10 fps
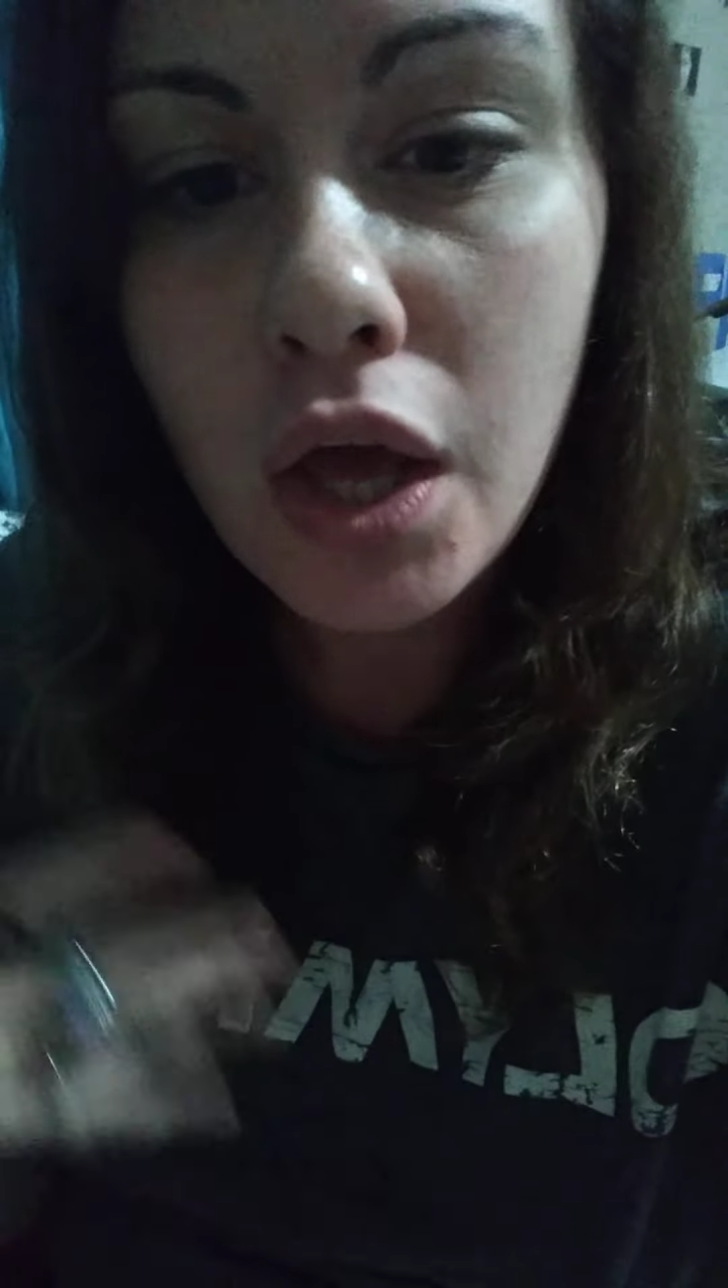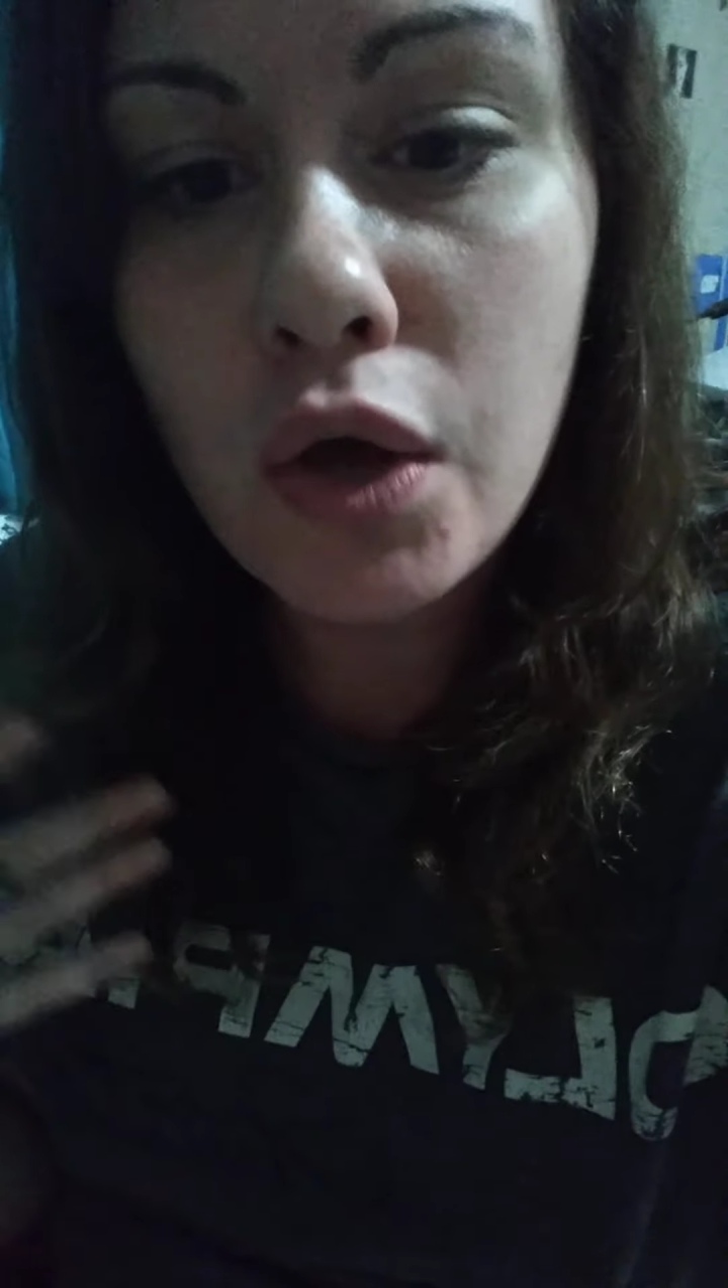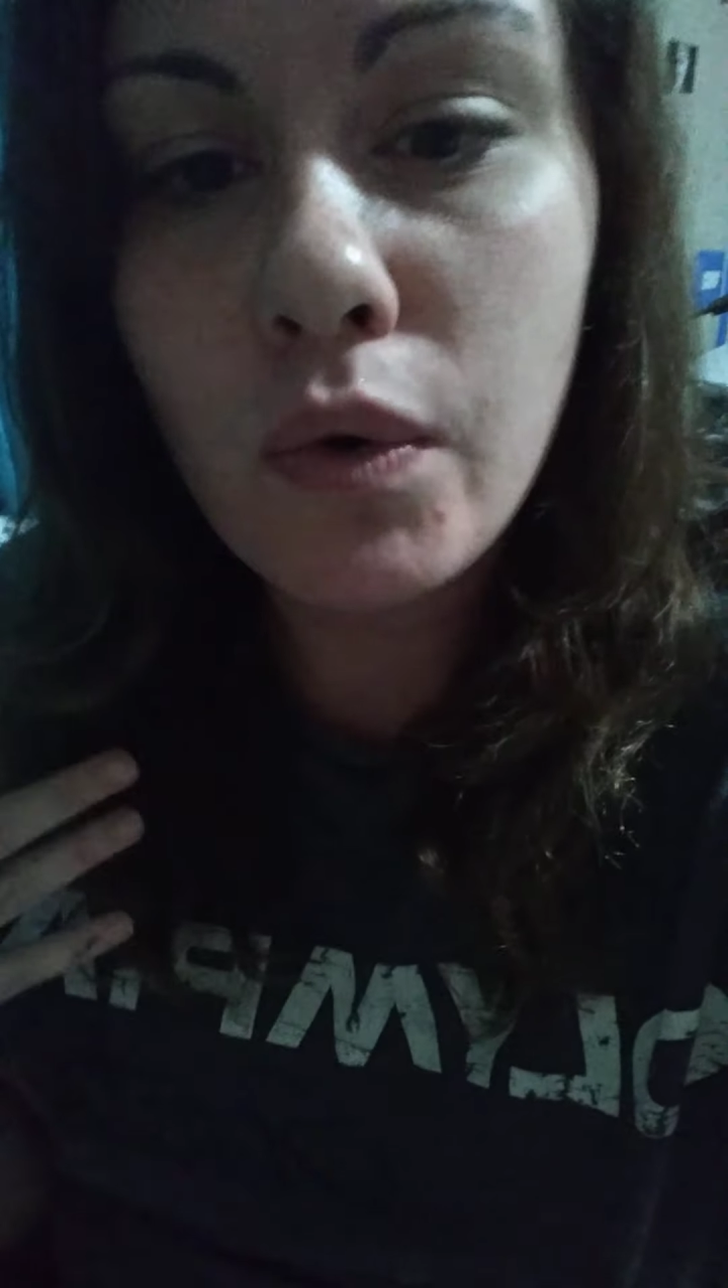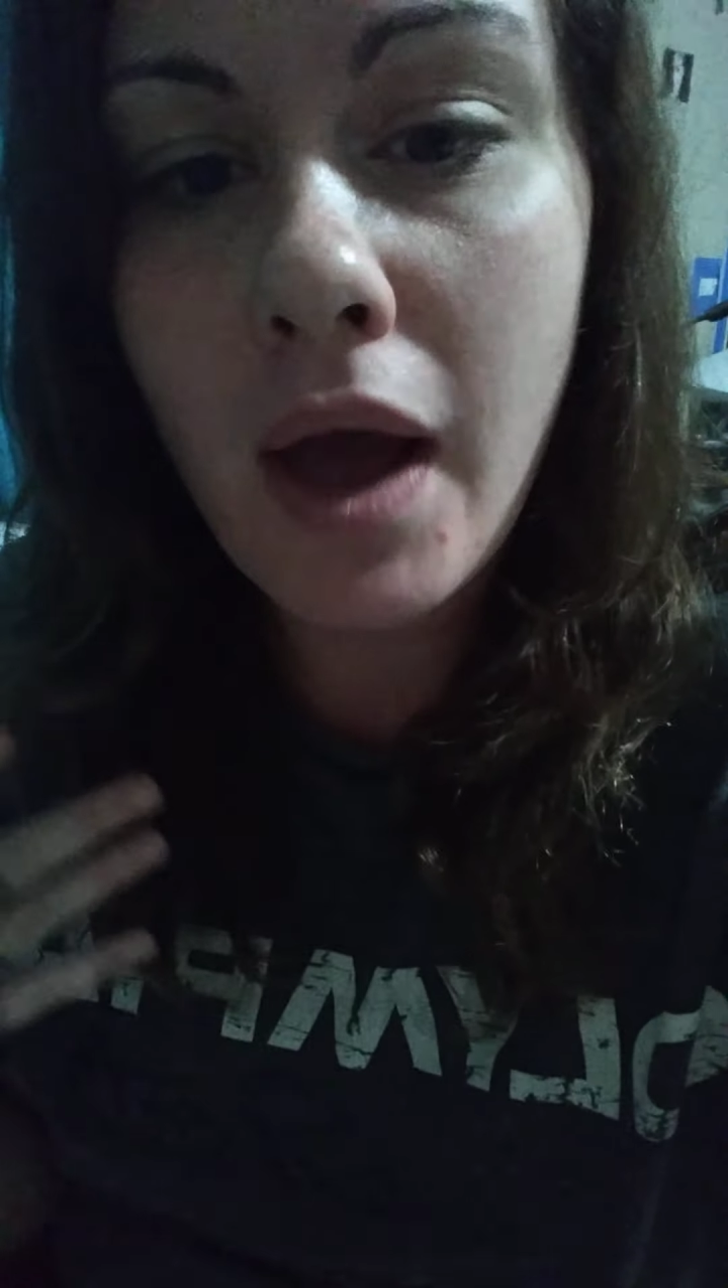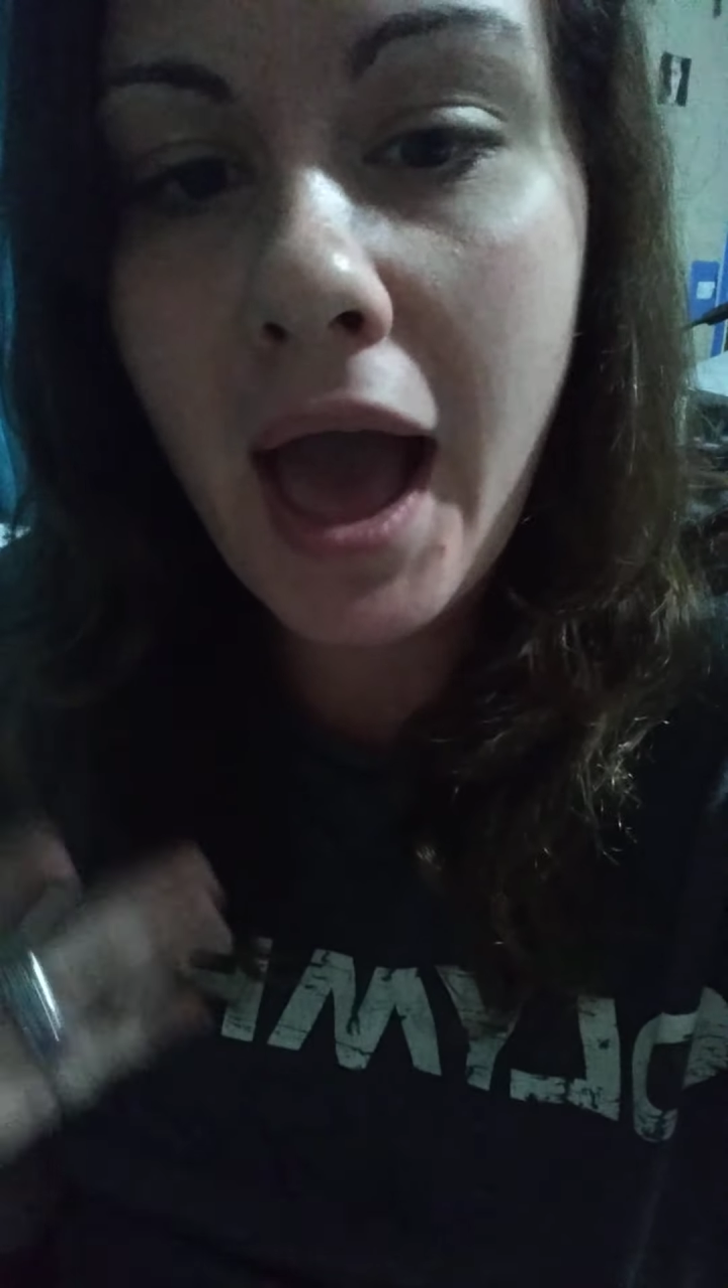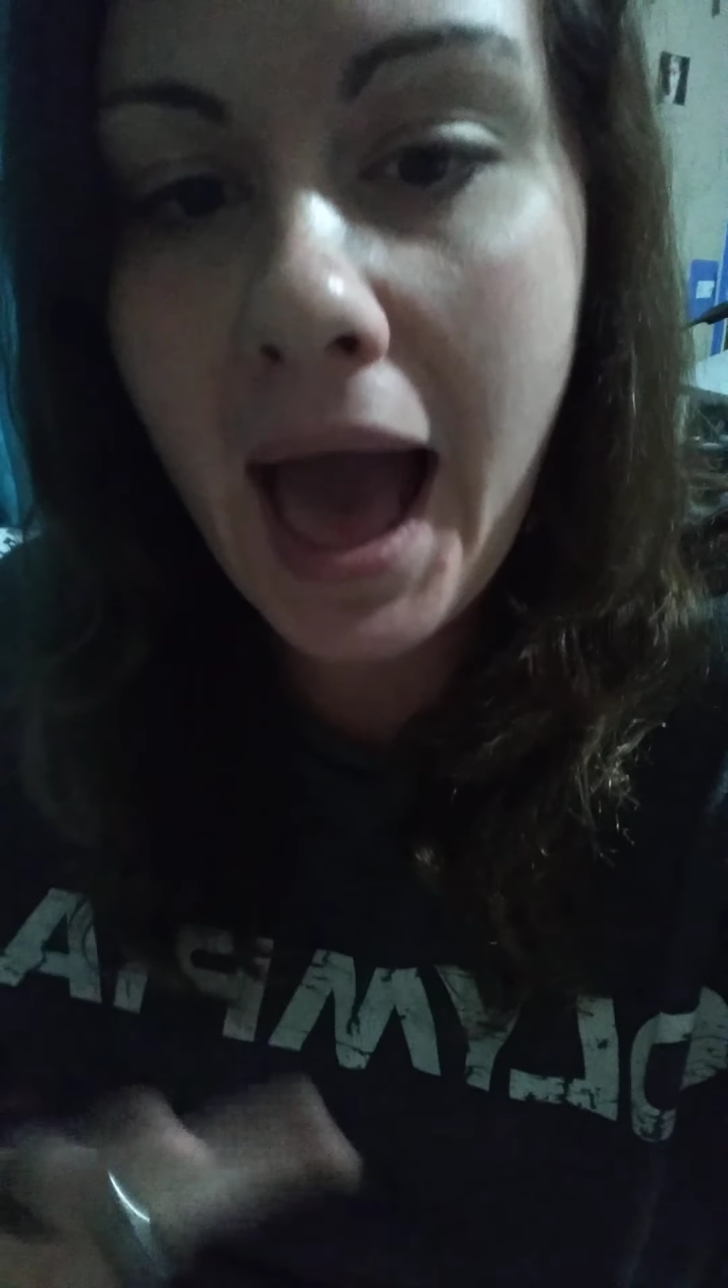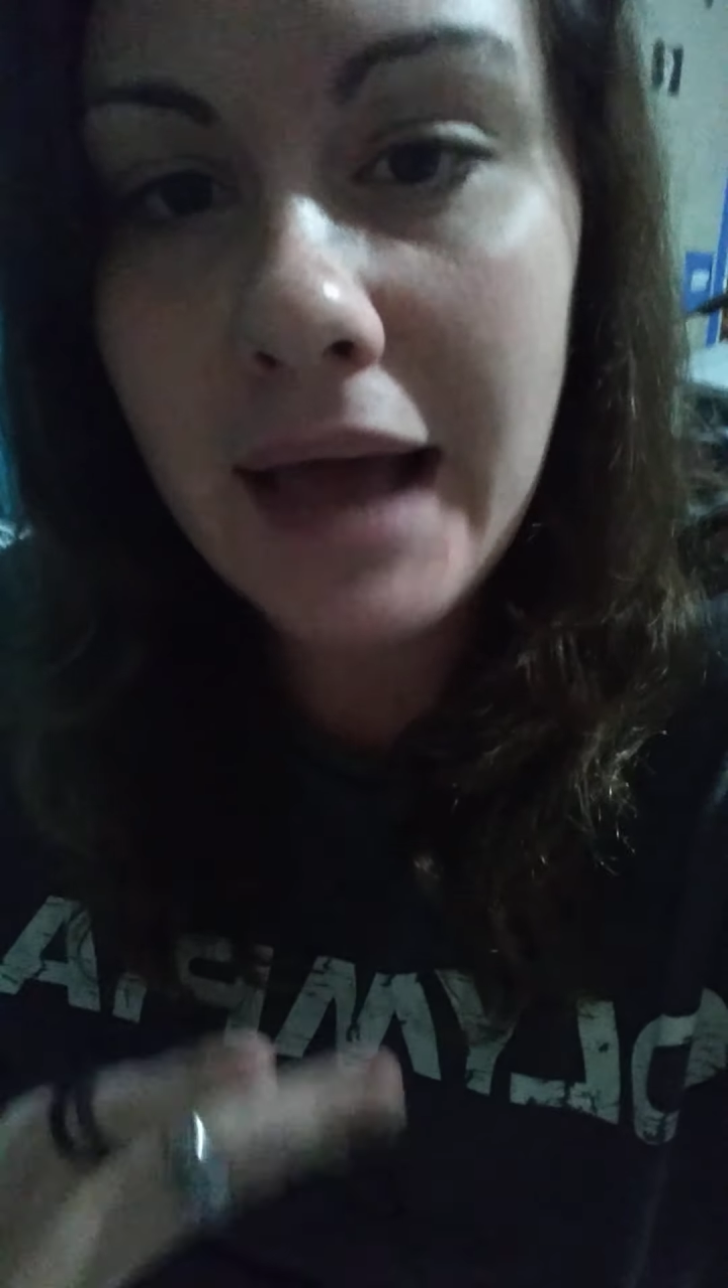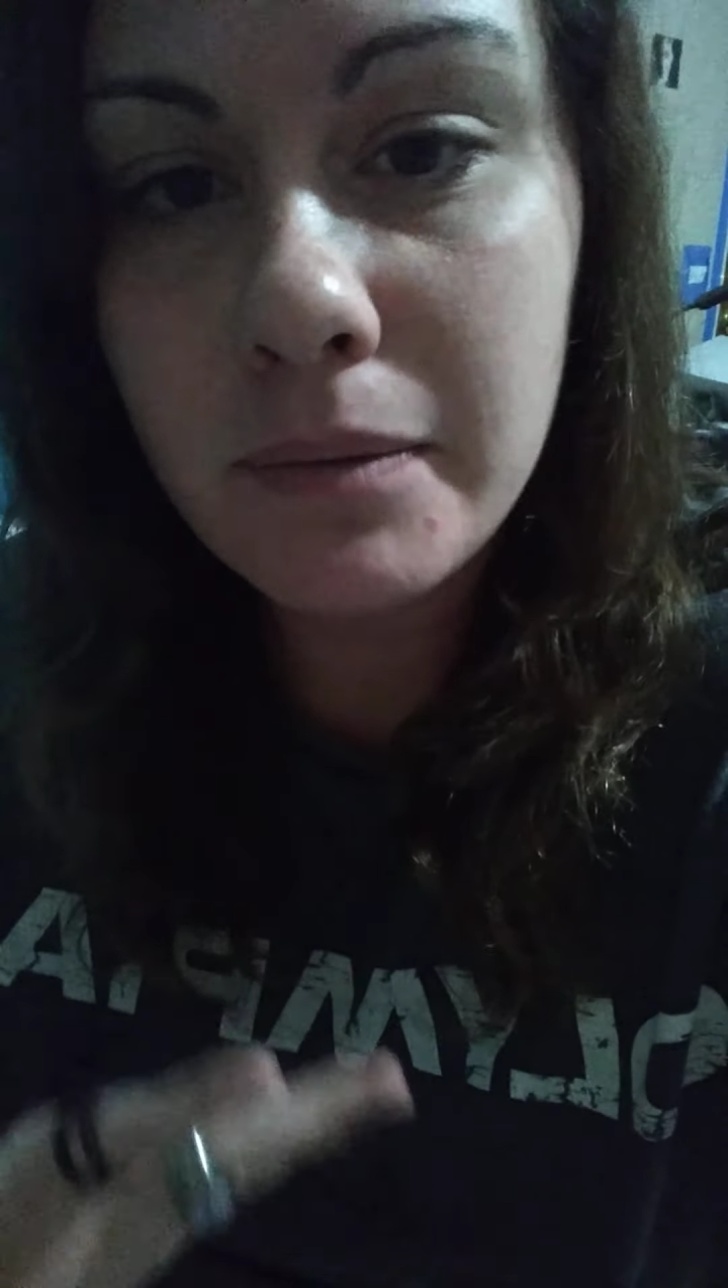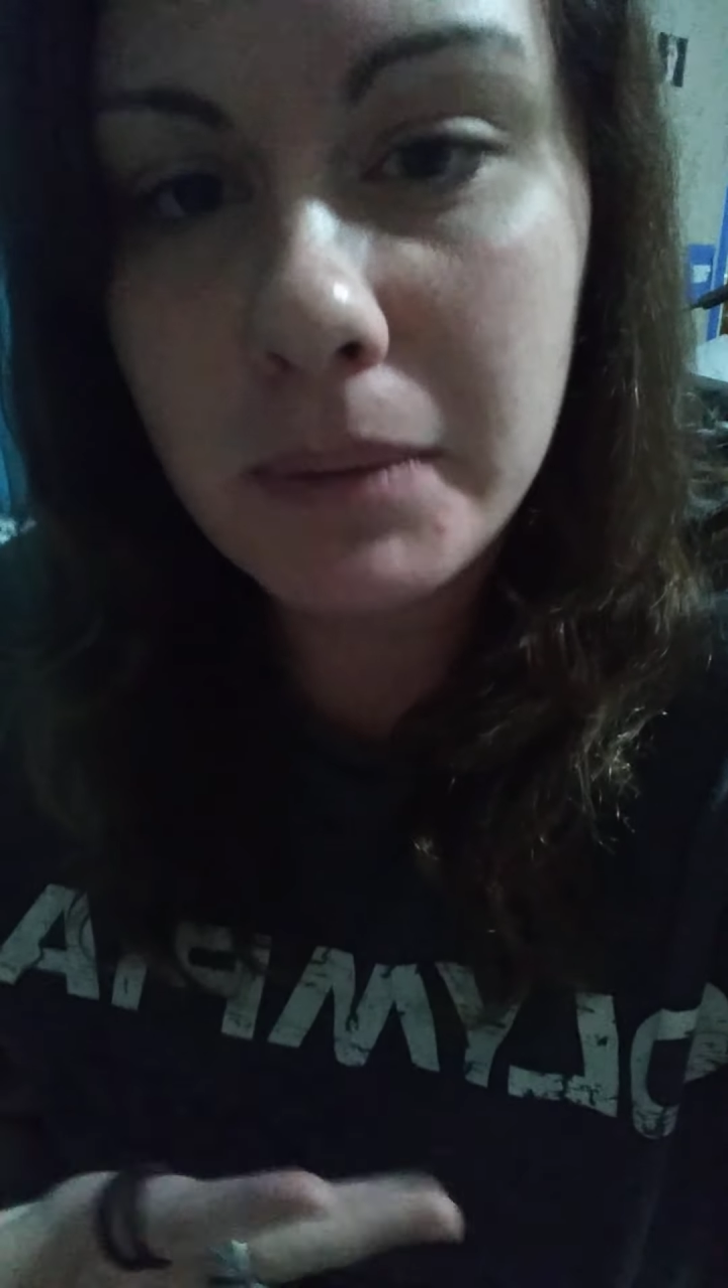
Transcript: who had